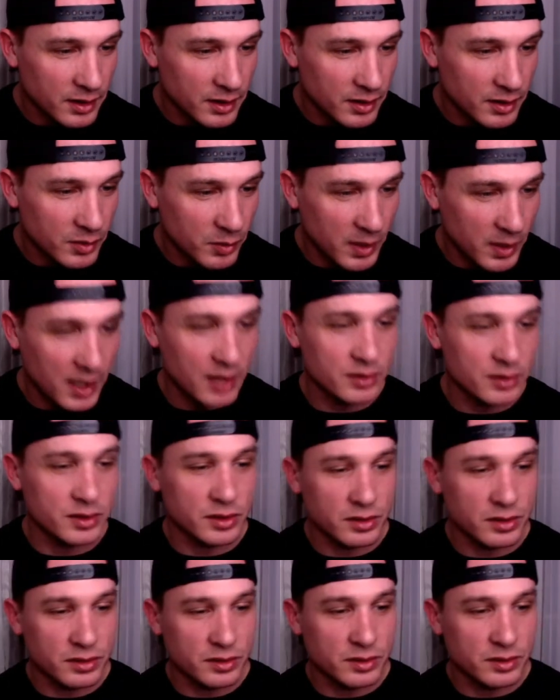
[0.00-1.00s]
Wow,
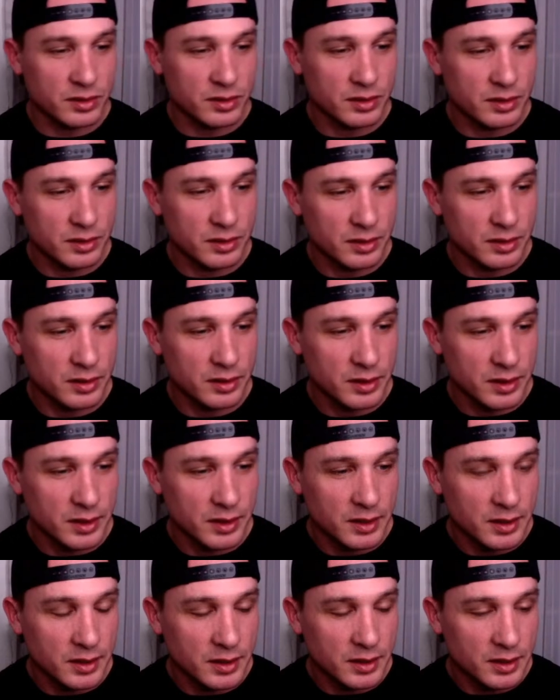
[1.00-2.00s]
dude.
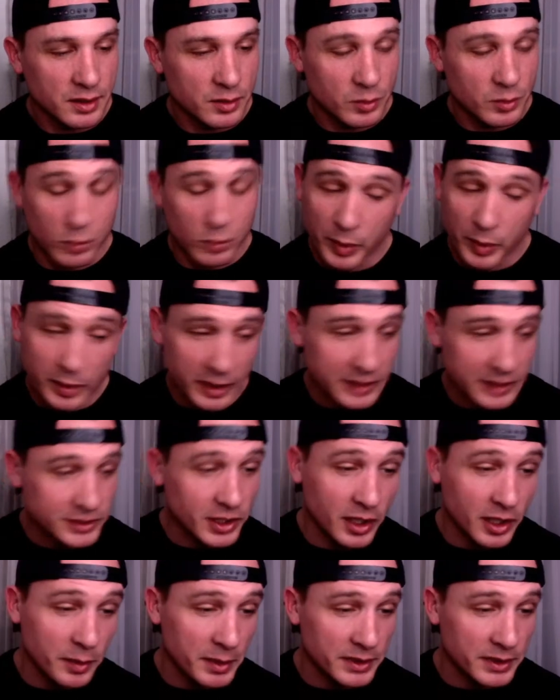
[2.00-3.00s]
We were going to
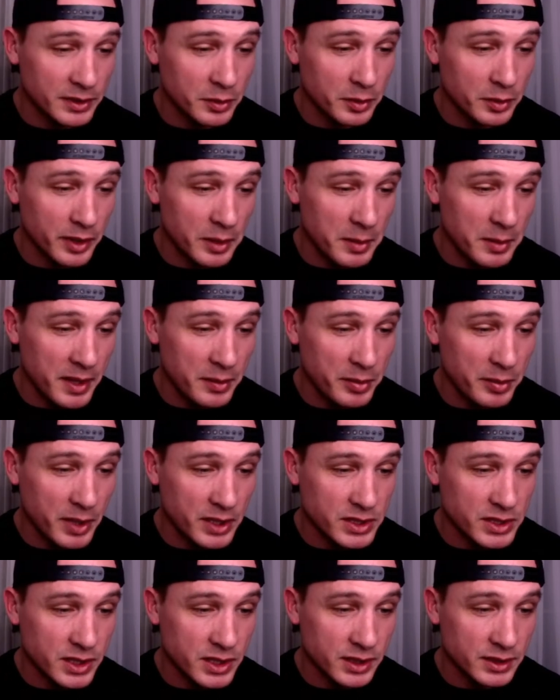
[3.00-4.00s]
talk about the Hawaii Meth
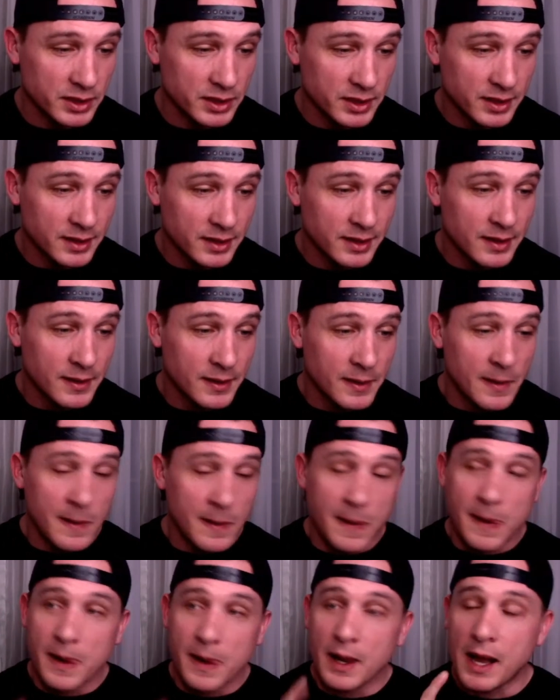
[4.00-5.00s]
Project.
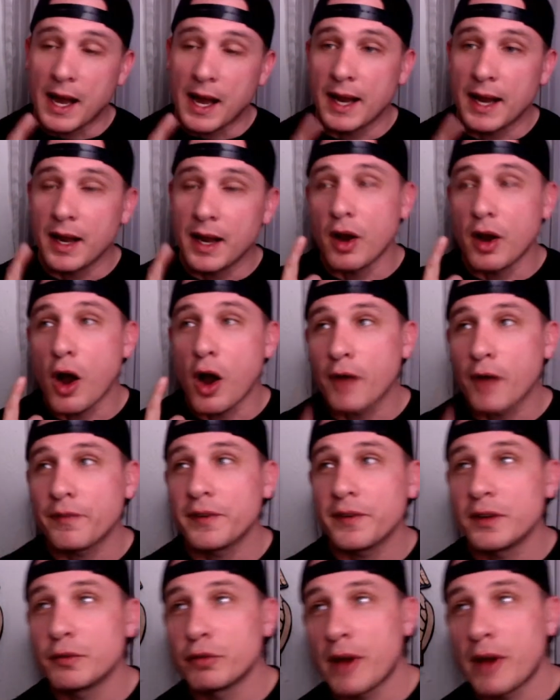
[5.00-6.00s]
I
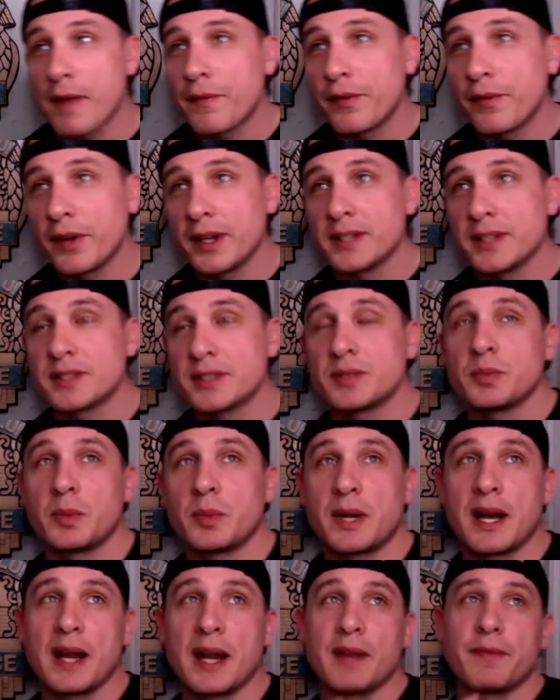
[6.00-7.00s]
often reference
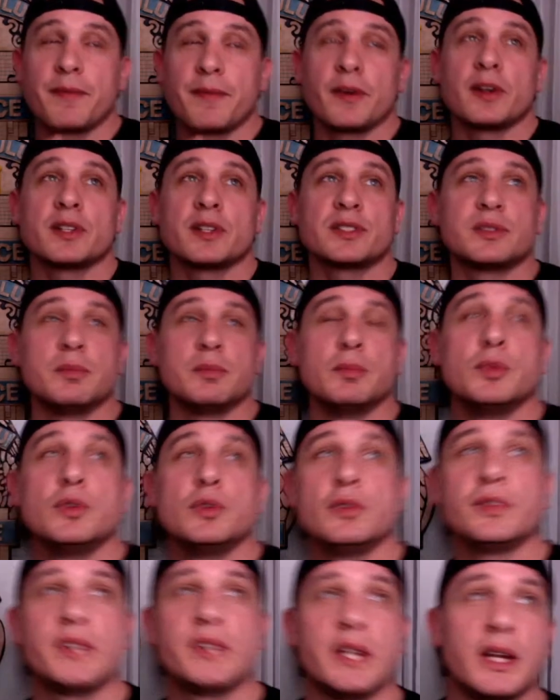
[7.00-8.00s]
when I first
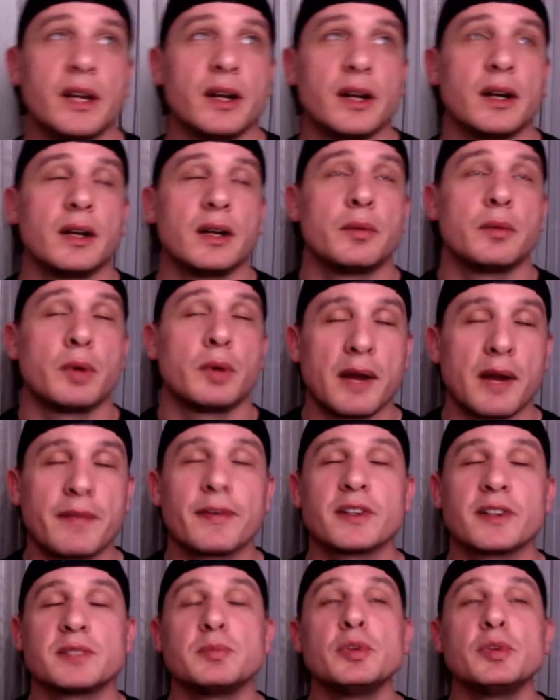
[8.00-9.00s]
moved here, when I
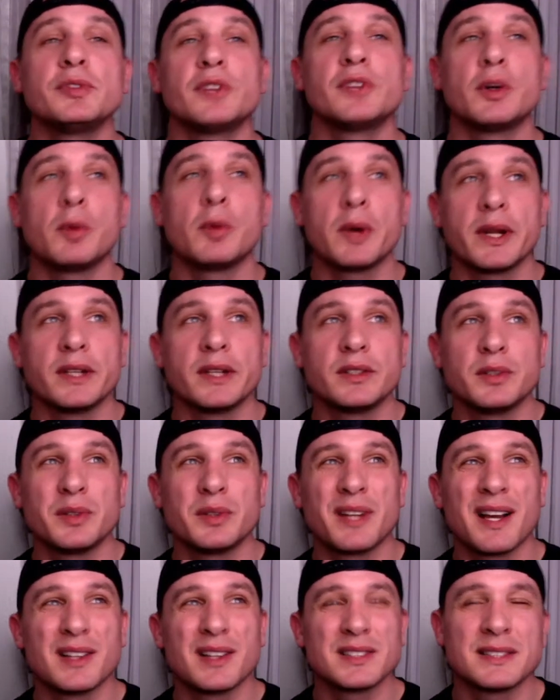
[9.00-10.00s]
first moved to Hawaii in two
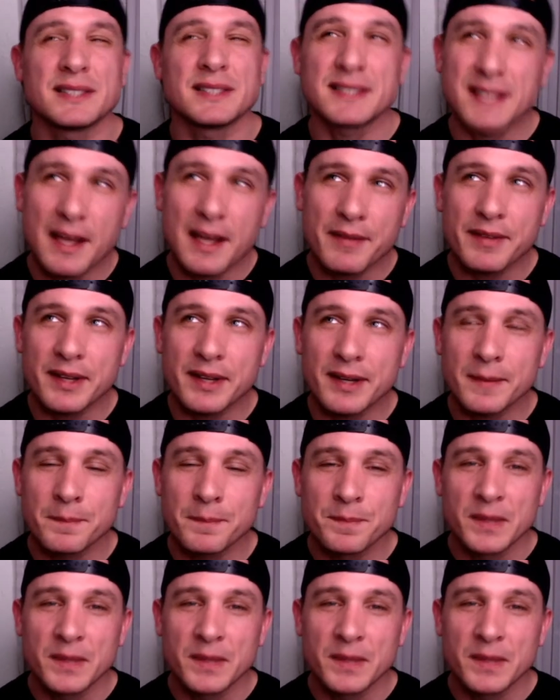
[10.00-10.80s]
thousand seven,